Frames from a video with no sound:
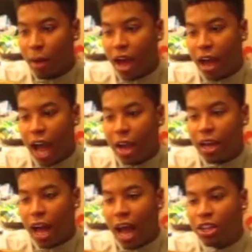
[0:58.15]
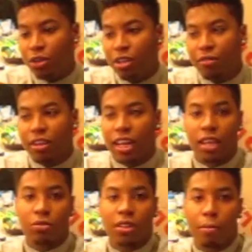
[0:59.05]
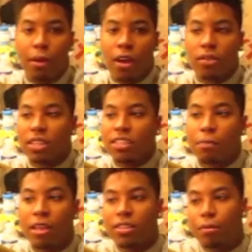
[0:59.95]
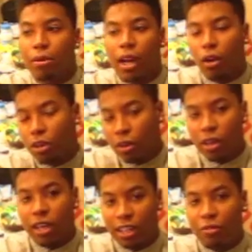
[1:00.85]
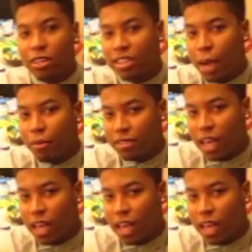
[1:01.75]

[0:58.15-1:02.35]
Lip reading: I do different things with the bells as a means of procuring a different type of